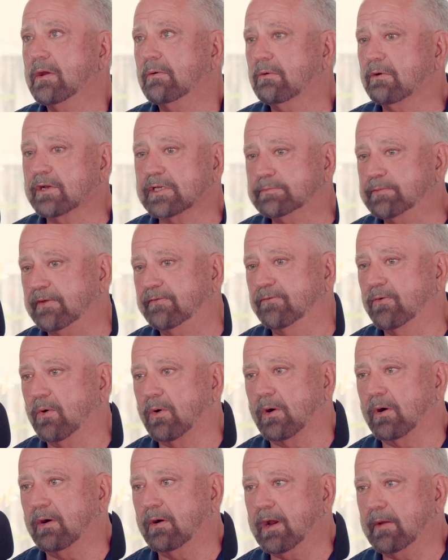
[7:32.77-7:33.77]
Whereas
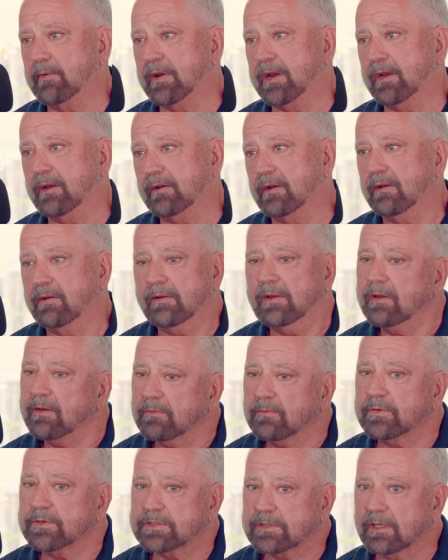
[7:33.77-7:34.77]
before,
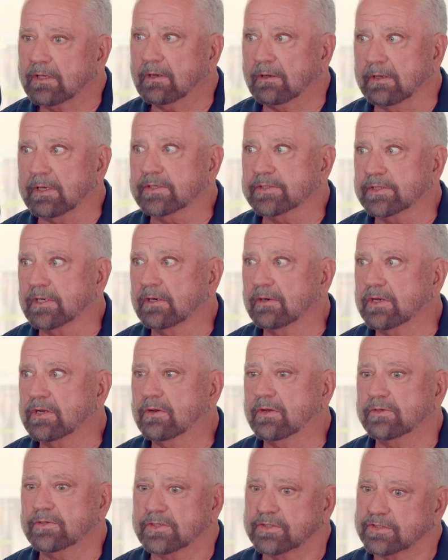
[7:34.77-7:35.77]
it was a little easier. You
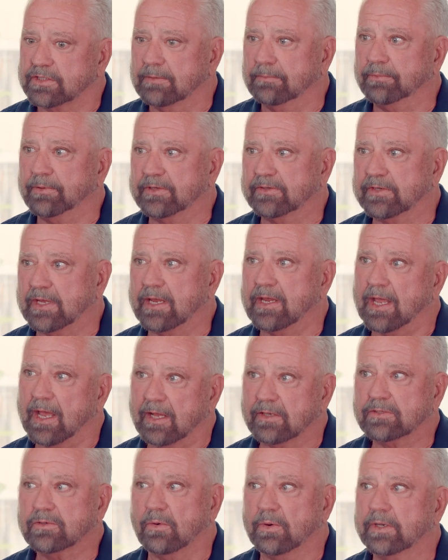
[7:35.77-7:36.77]
could just simply say, yeah,
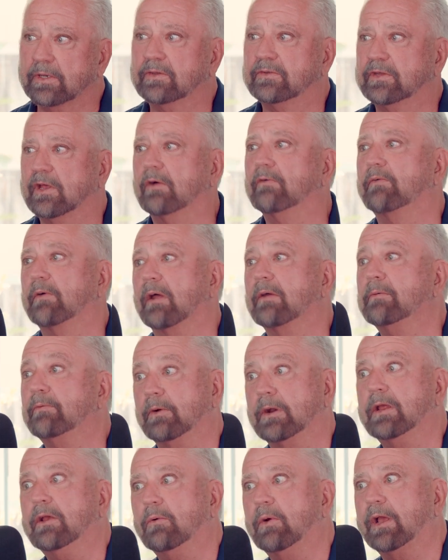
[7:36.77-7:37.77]
it's going to sell probably
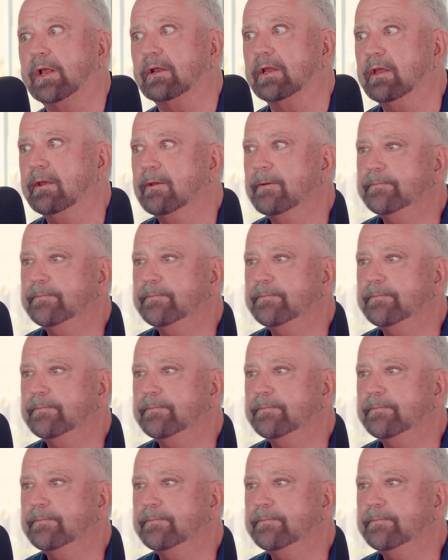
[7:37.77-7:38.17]
pretty quickly.